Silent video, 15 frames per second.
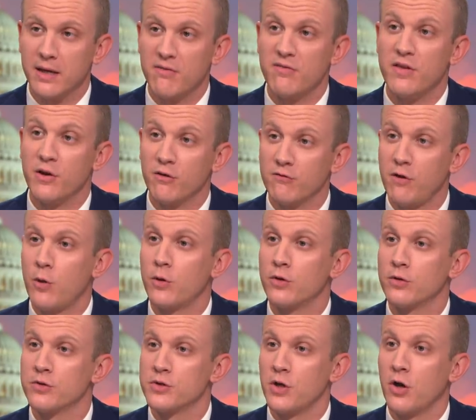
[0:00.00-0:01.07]
if their
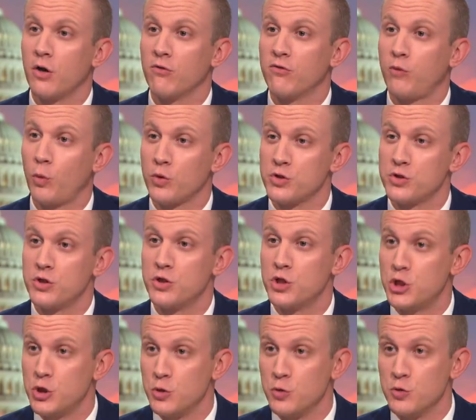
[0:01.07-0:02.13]
voters are forced to
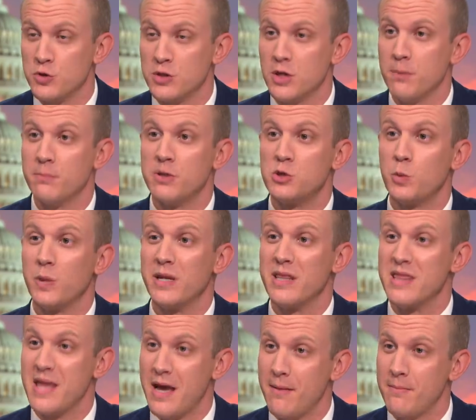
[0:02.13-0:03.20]
choose between
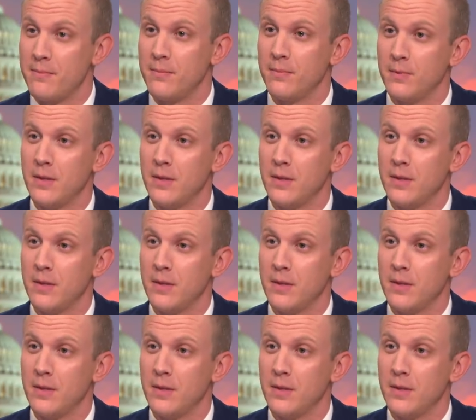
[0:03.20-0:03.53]
them